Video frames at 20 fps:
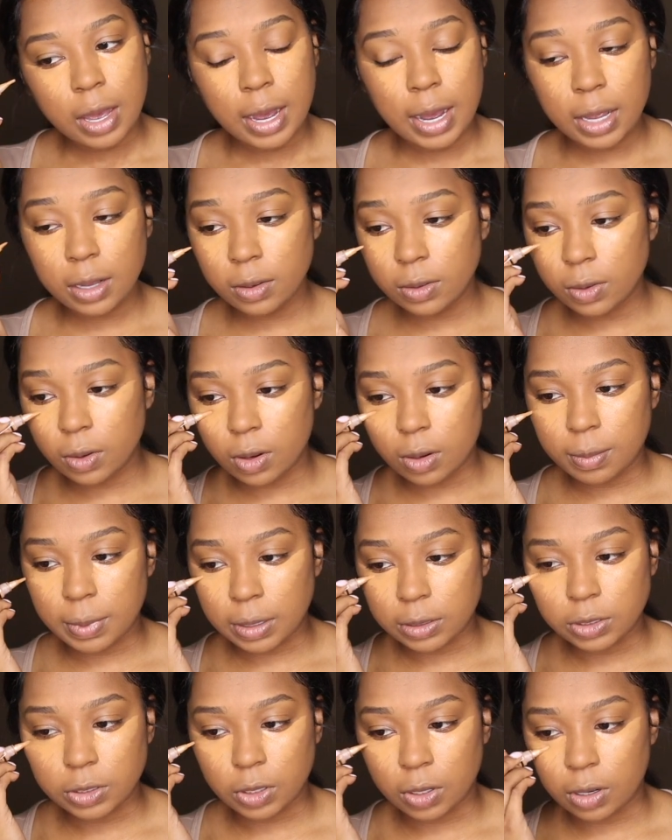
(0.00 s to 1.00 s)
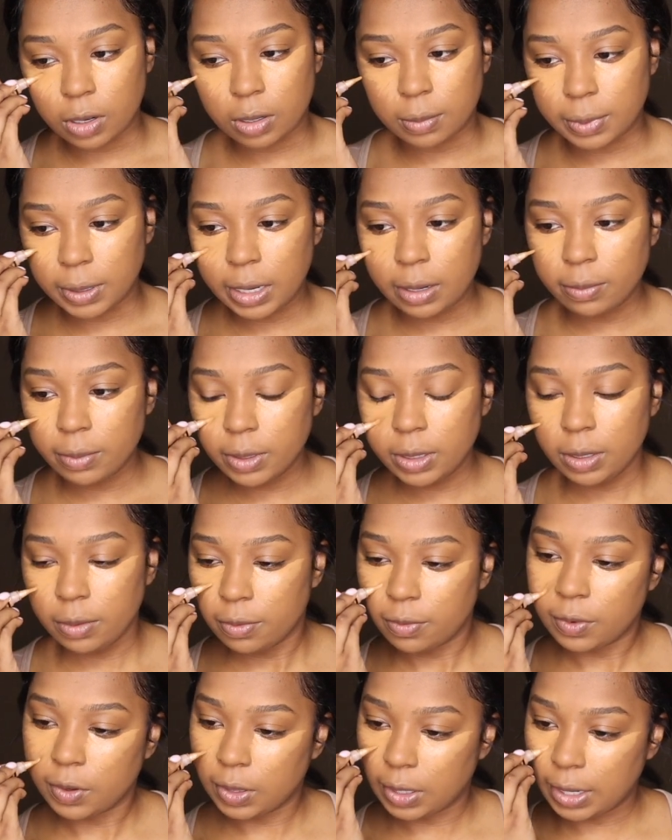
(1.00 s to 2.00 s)
I don't know about y'all, but I really
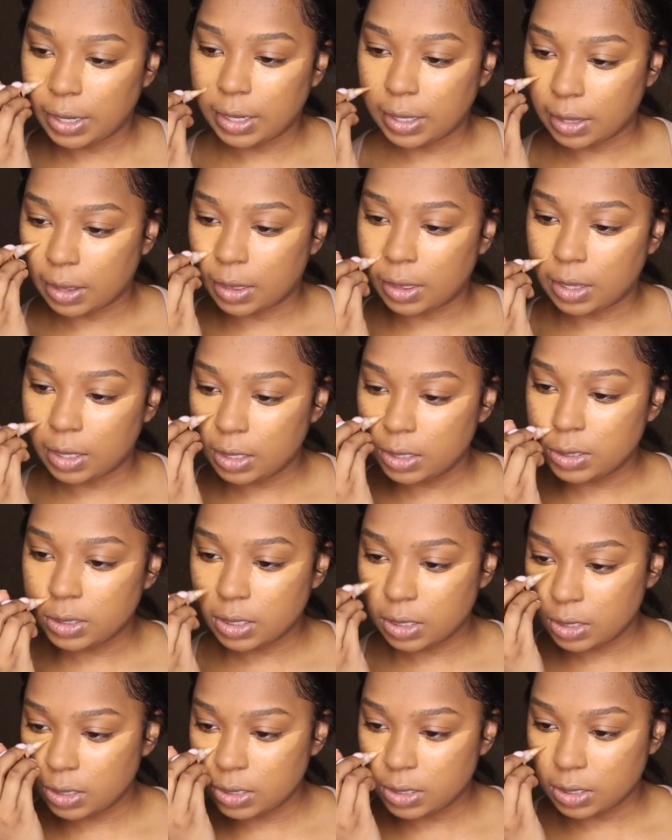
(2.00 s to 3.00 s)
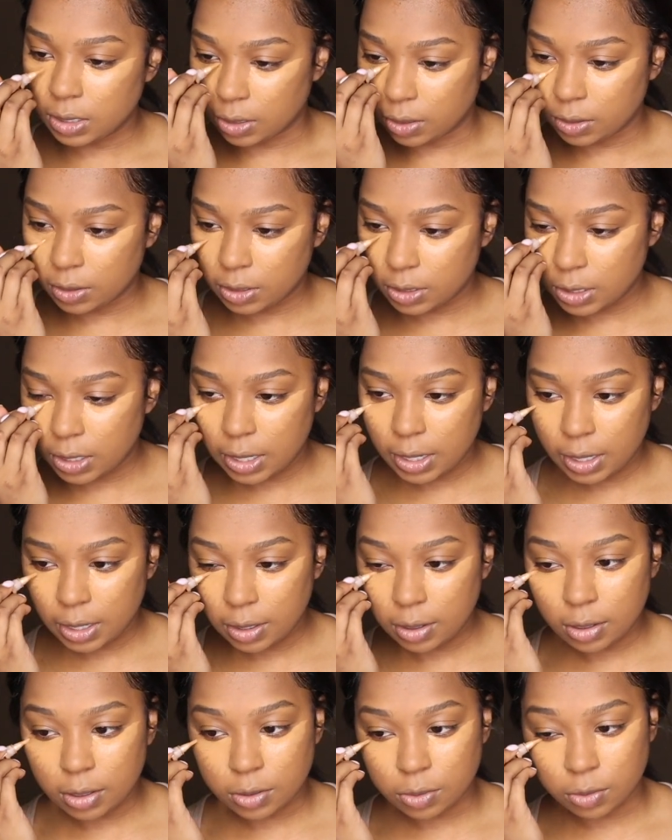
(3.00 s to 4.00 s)
feel like this concealer
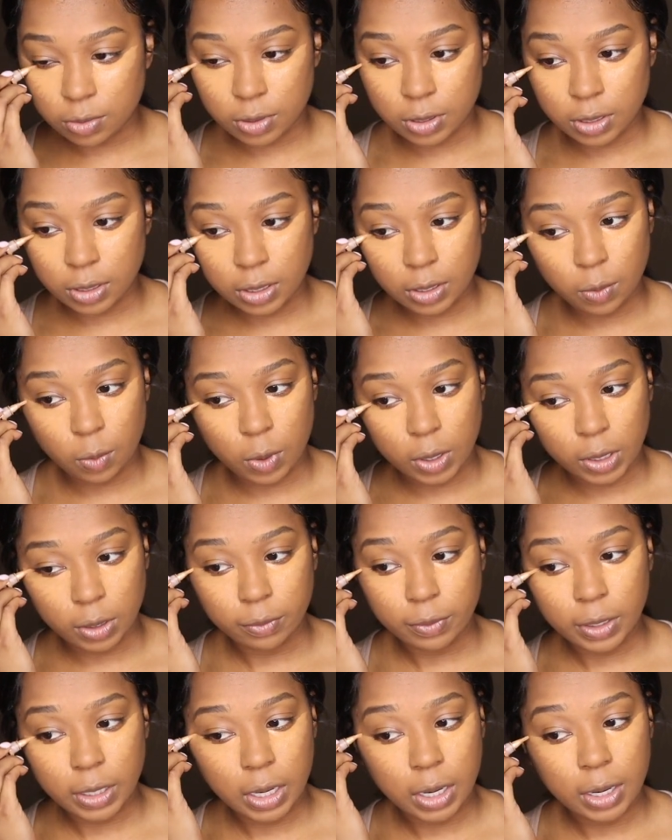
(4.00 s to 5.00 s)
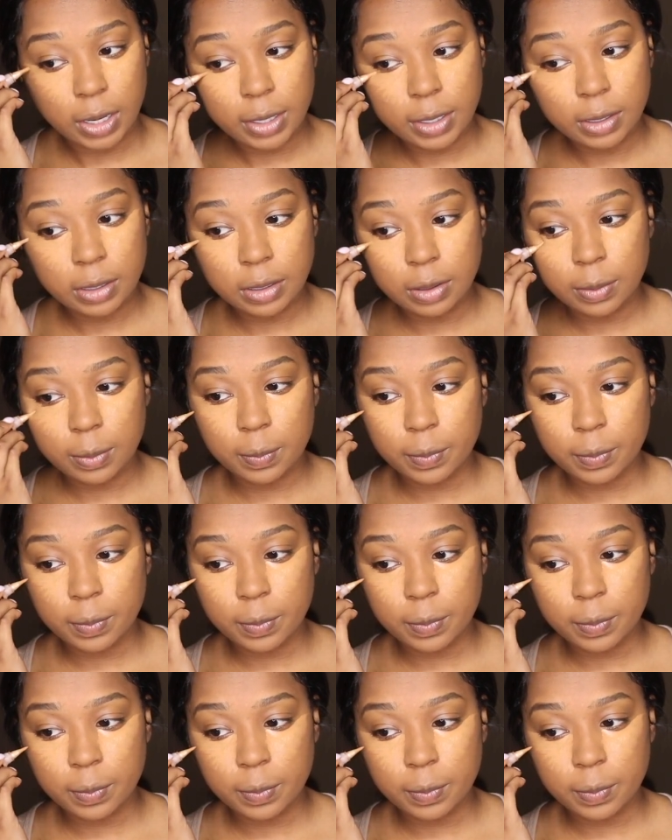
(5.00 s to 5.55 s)
shade is really one of a kind.